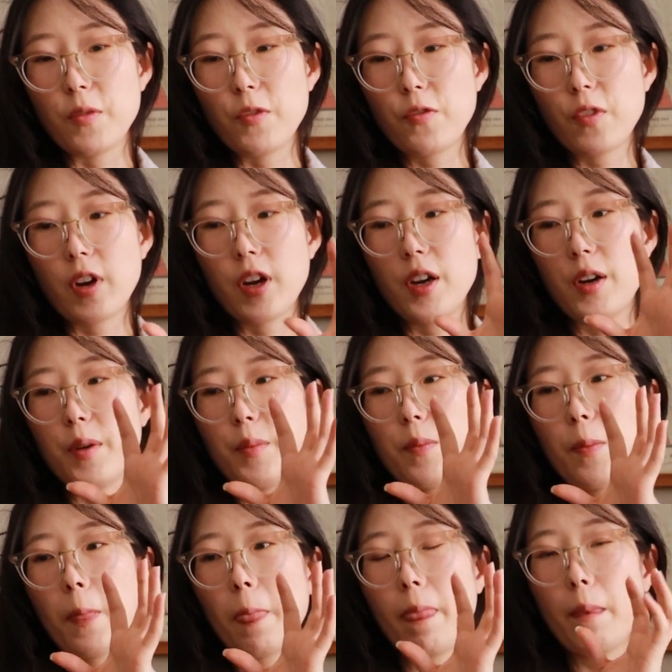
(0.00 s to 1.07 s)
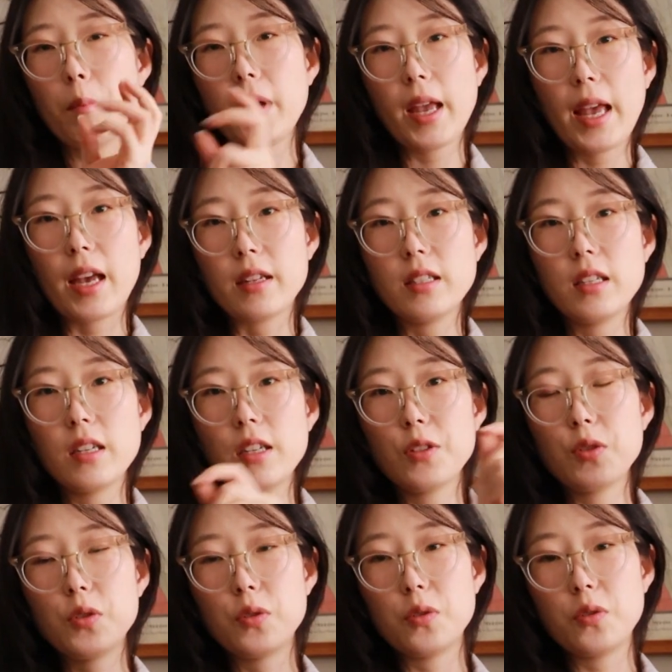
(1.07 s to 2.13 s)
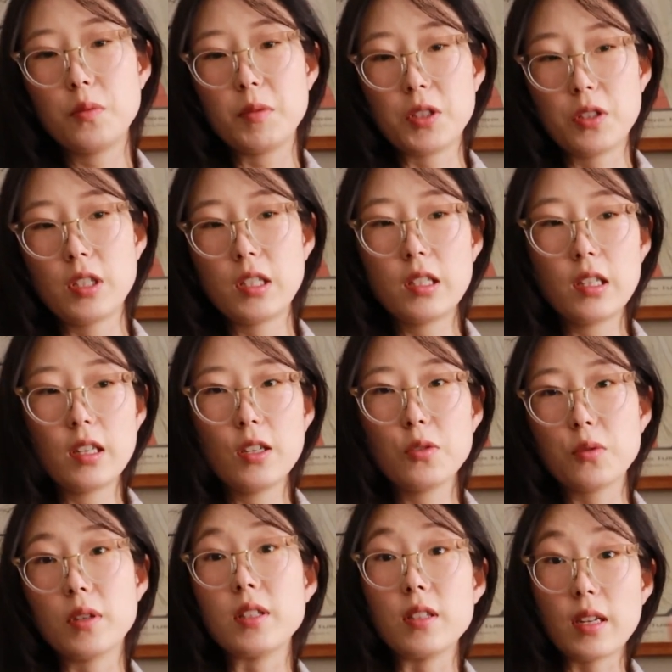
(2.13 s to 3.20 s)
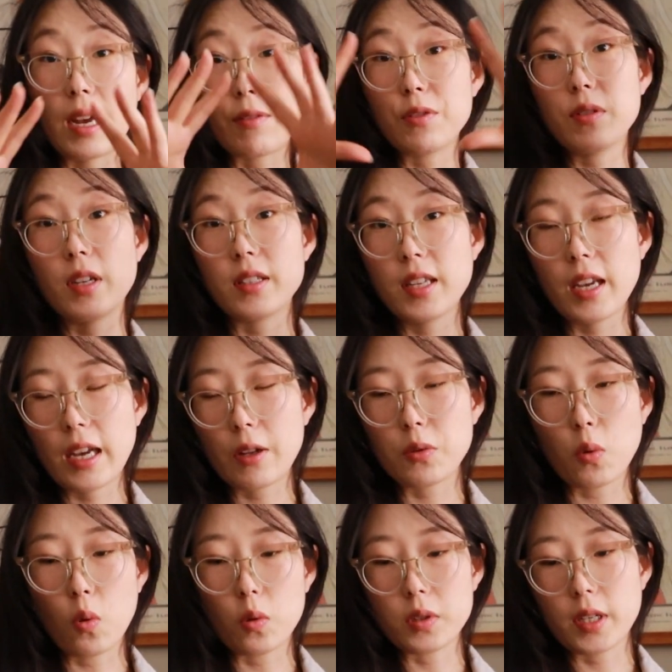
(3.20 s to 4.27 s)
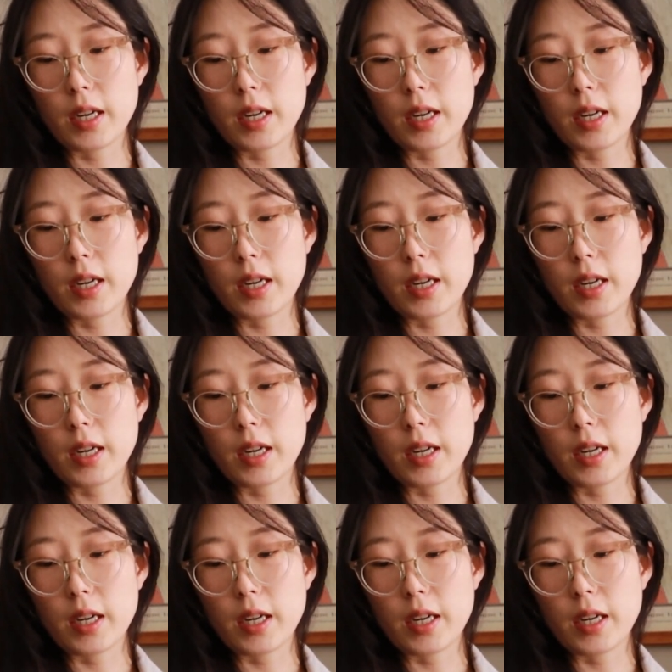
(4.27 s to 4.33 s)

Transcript: from hand knitting to machine knitting, so I did have to like take out the whole